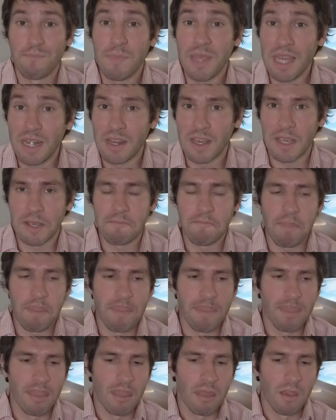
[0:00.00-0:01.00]
Meaning,
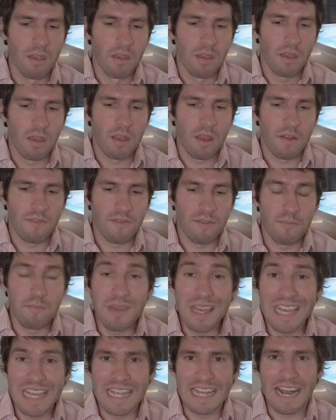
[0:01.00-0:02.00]
for
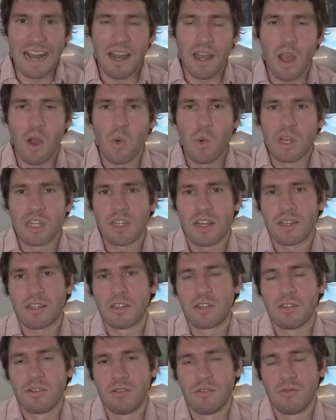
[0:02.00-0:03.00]
me, I always
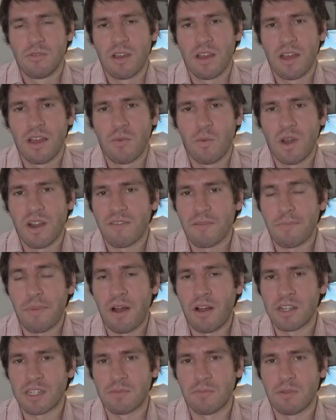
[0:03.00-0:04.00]
like to, whenever
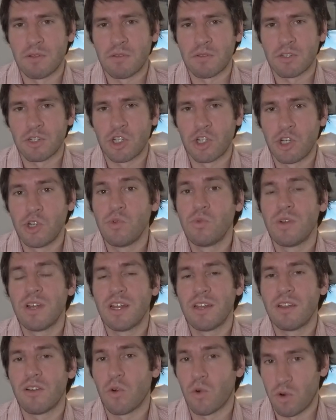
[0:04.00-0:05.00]
possible, shoot
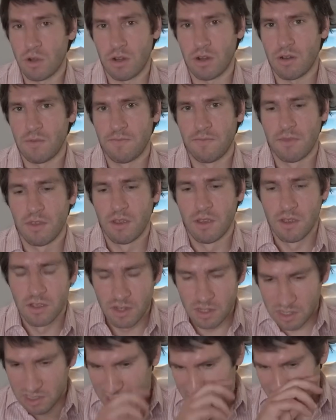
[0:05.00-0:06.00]
in order.
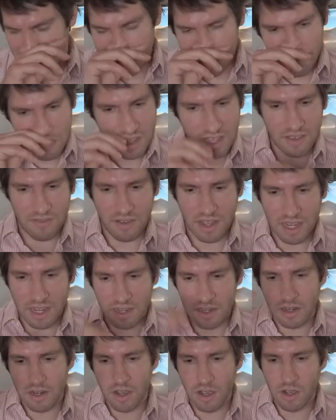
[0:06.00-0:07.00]
So if I
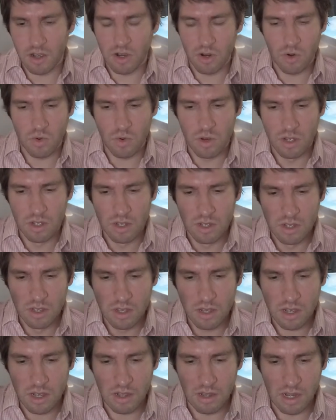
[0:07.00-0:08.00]
can go
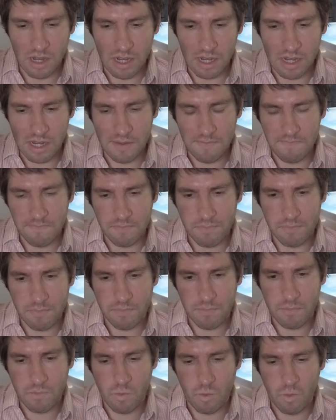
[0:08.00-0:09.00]
um,
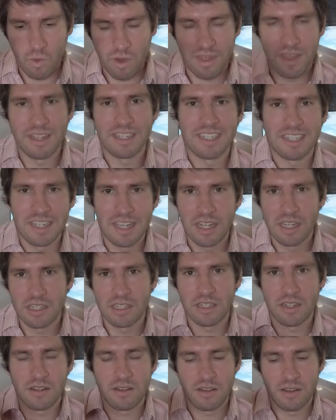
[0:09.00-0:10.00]
within
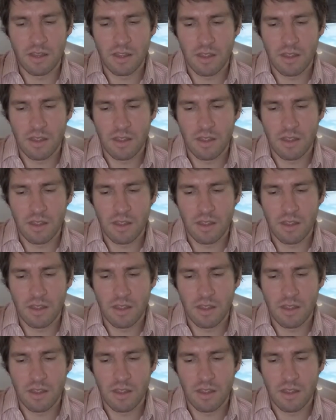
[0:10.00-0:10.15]
scenes